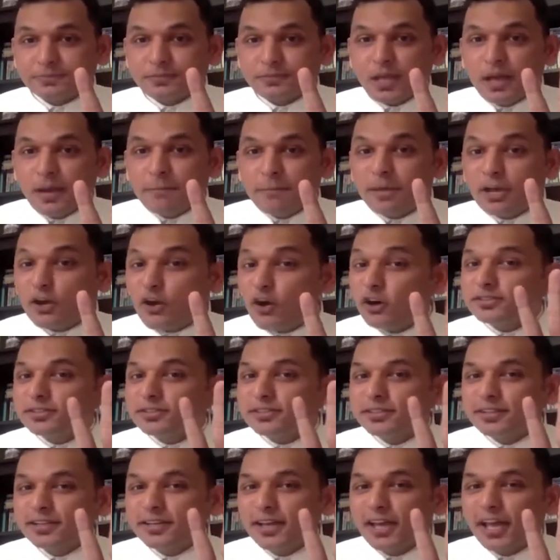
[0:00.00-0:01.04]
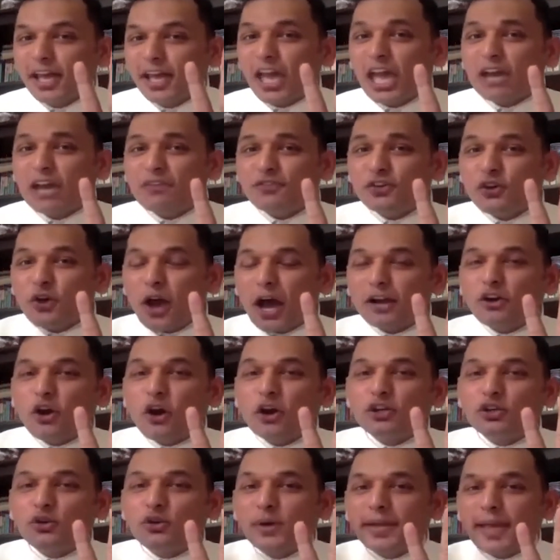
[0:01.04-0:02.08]
Because if you are
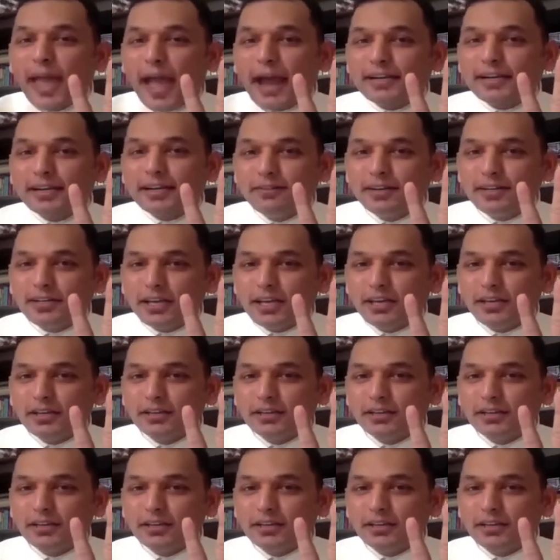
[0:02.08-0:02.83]
not doing activity,